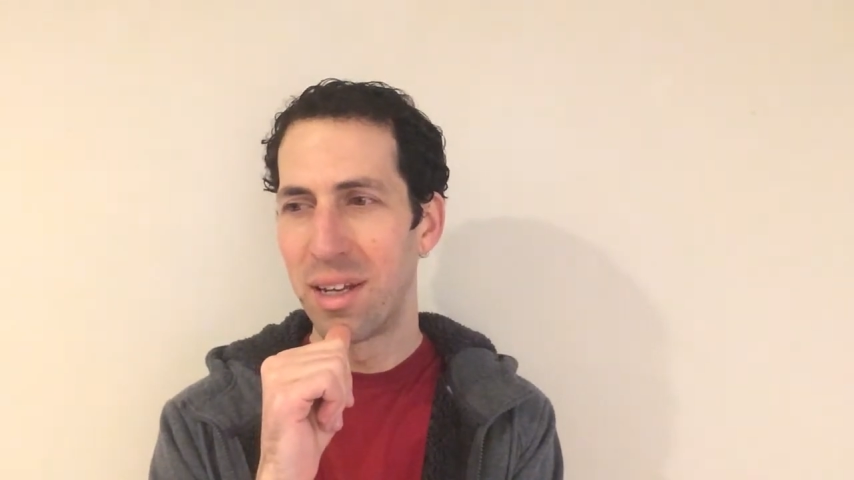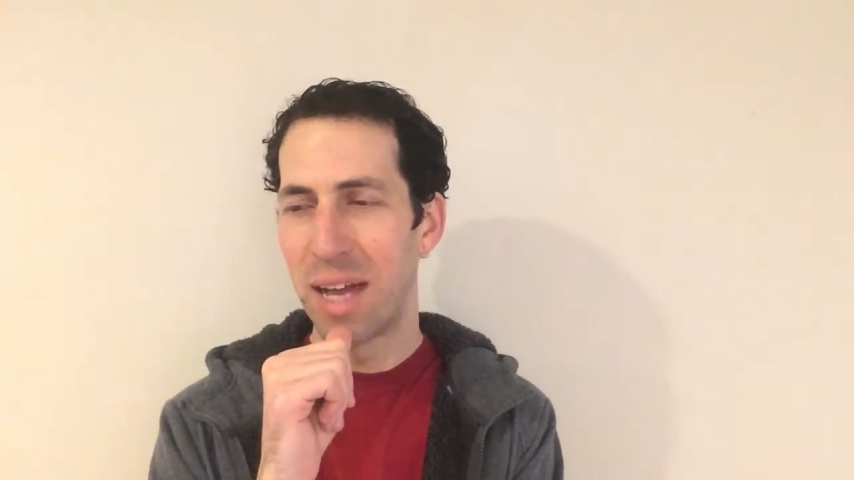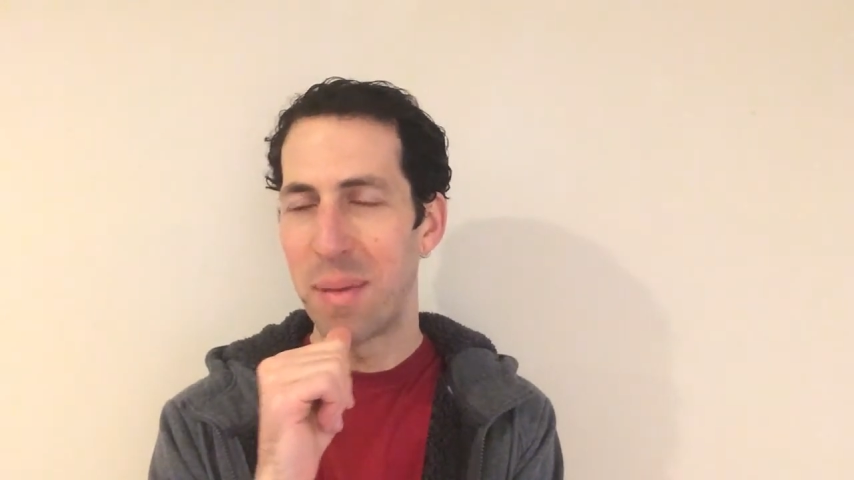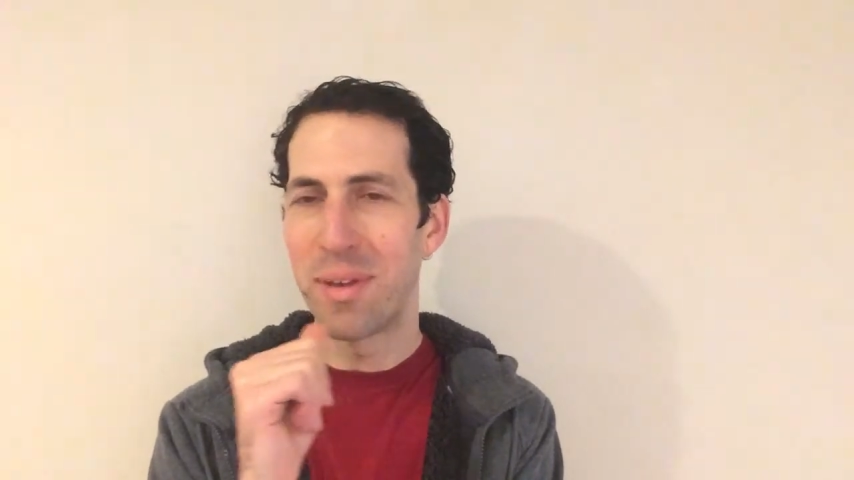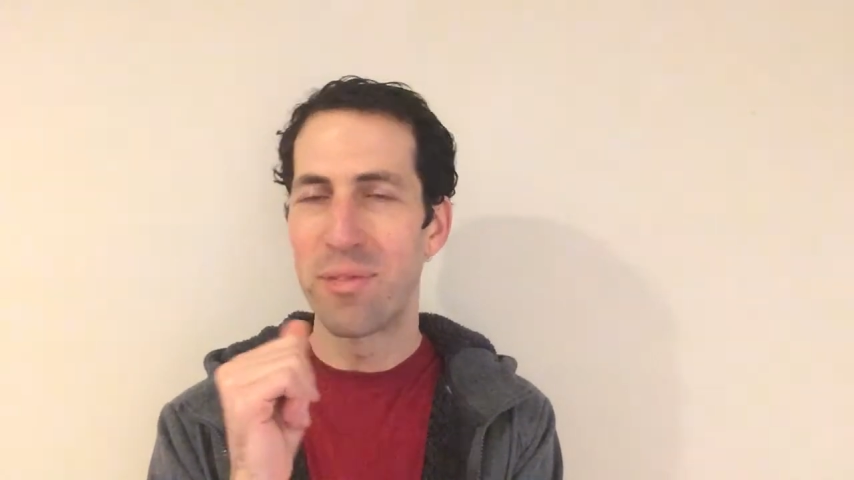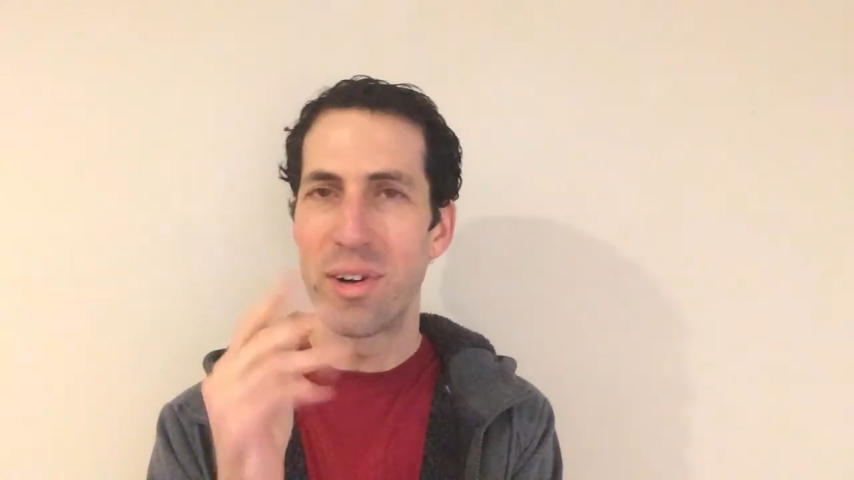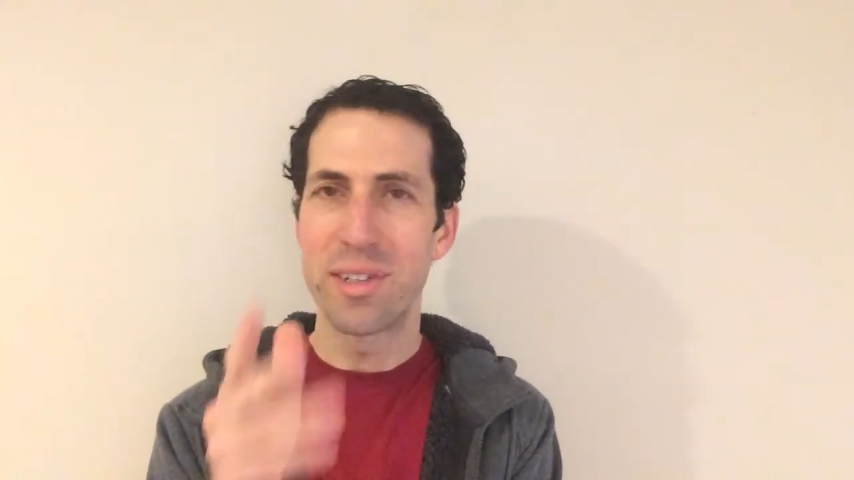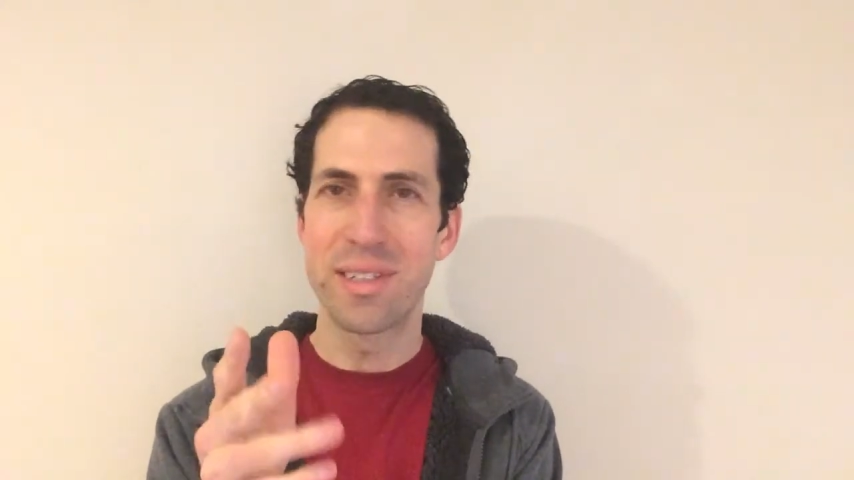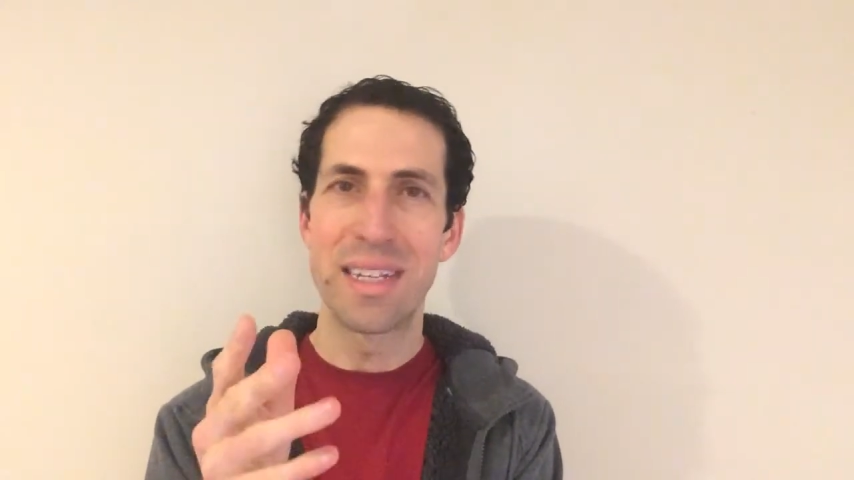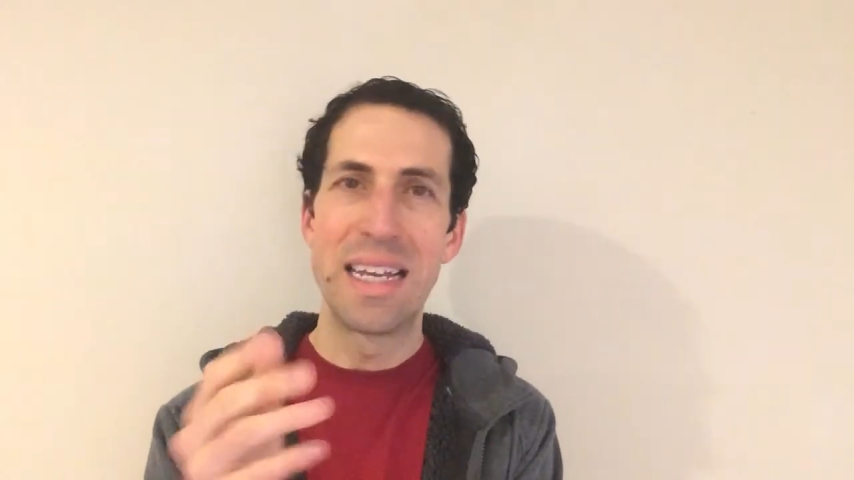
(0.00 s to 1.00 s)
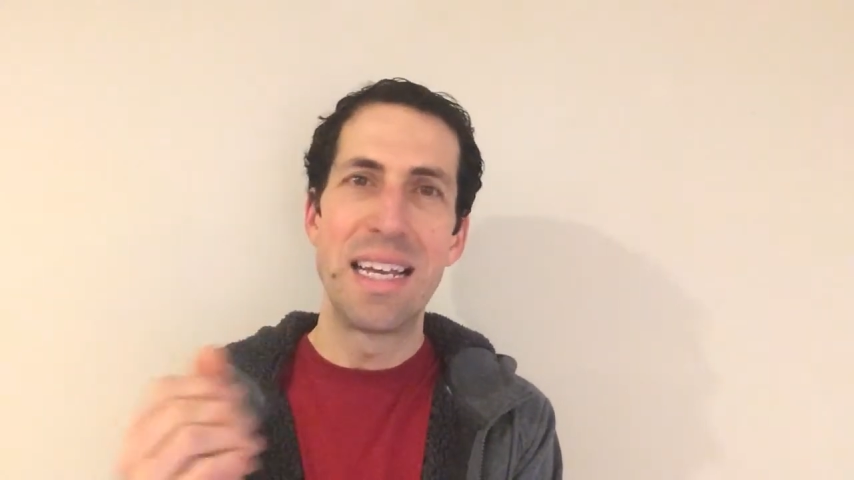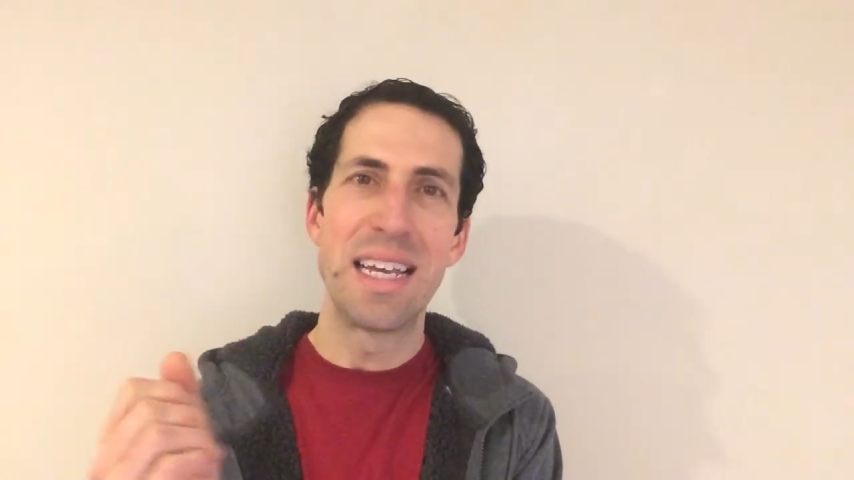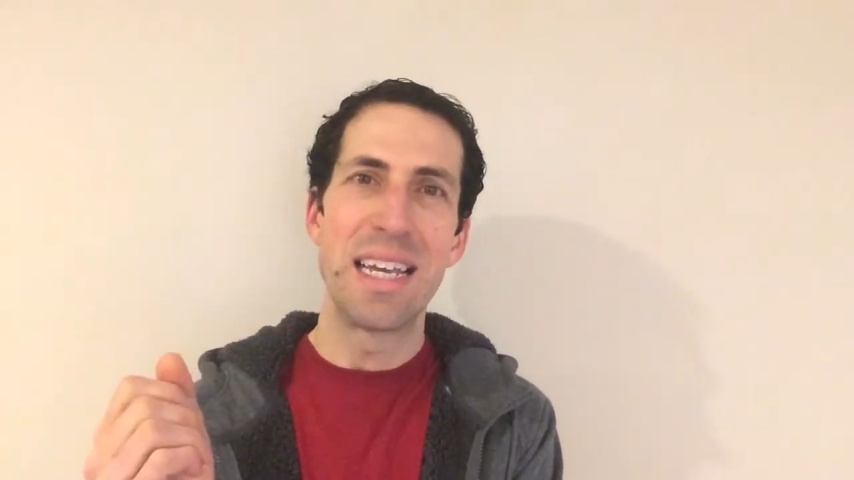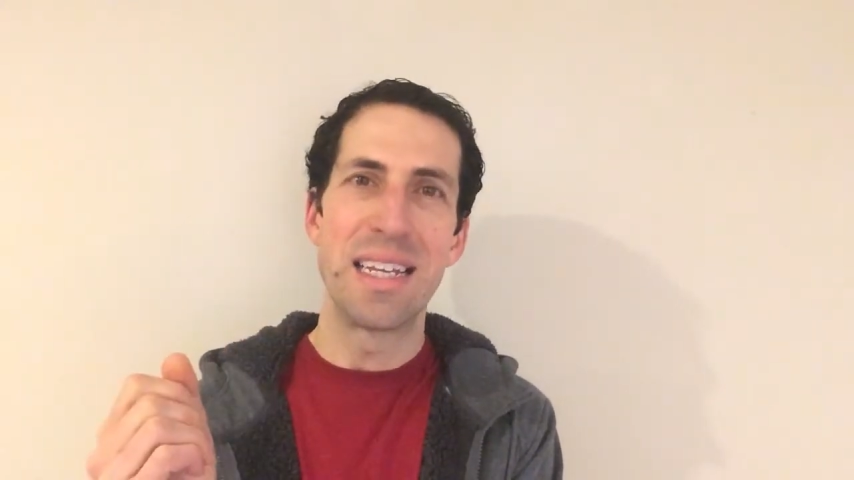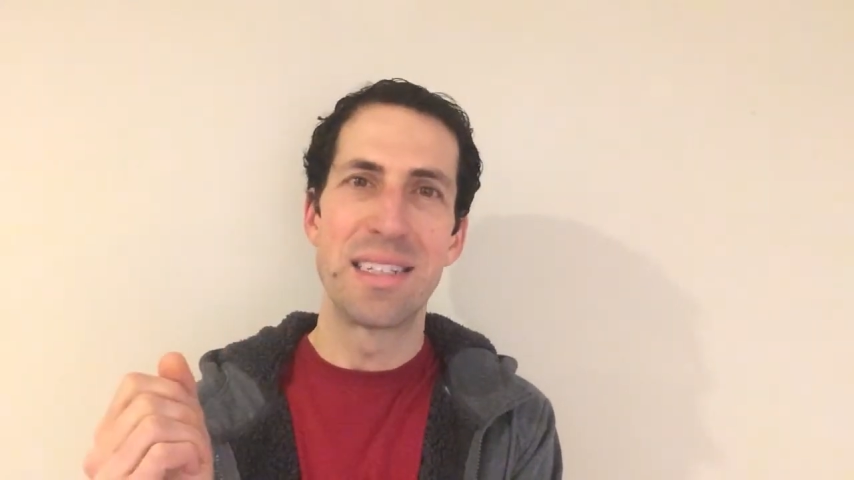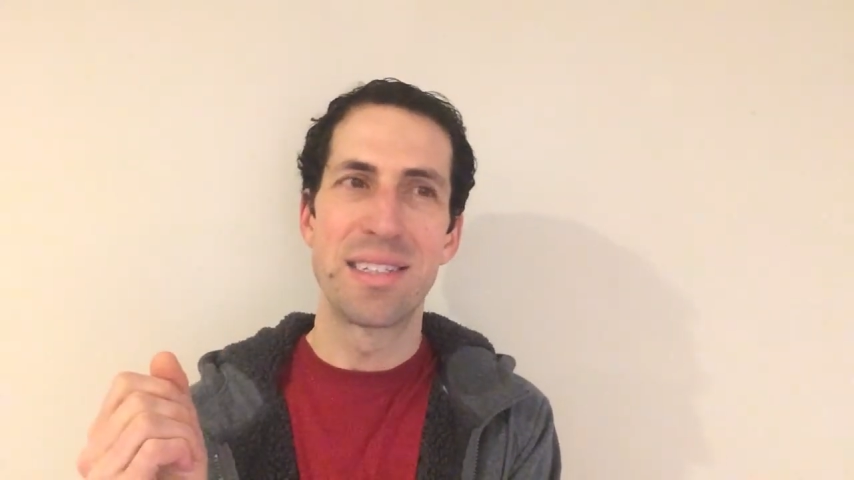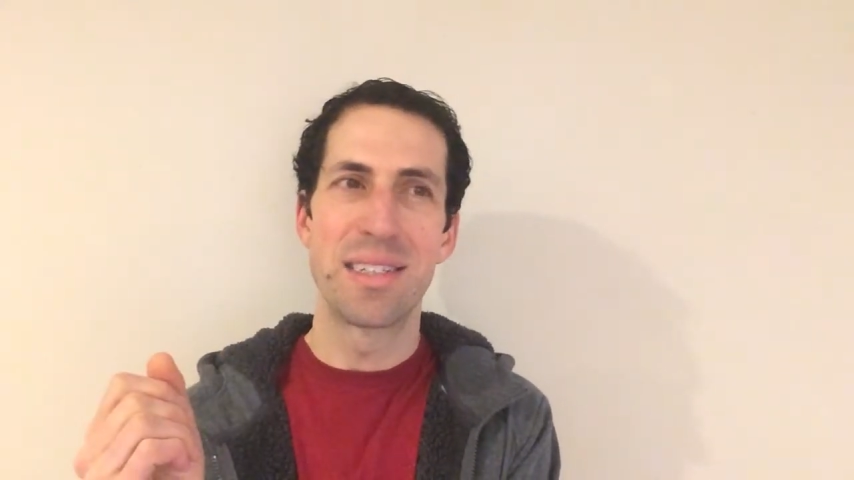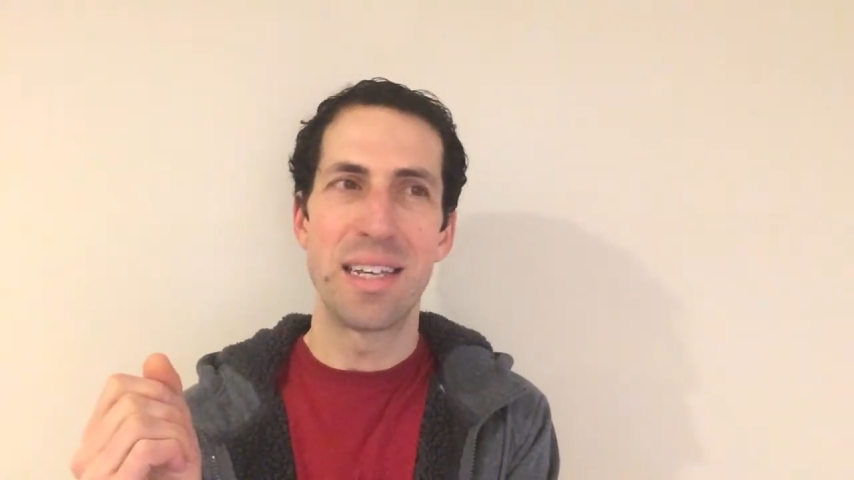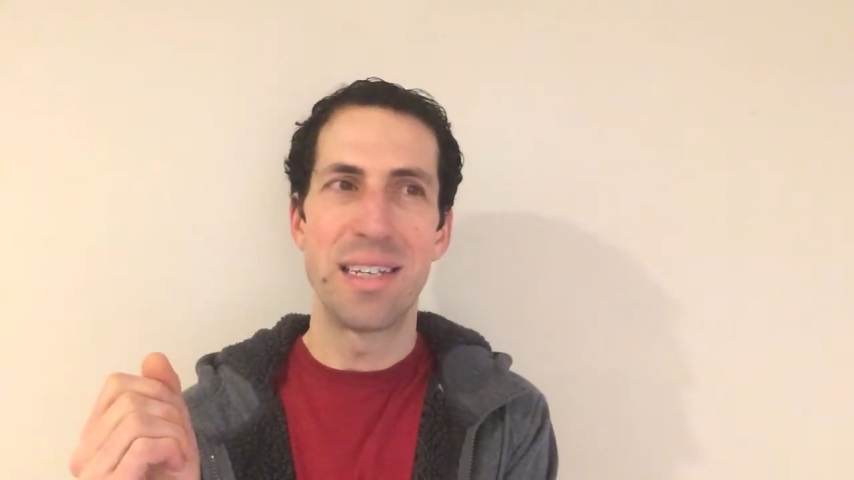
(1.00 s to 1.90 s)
I mean, first, it's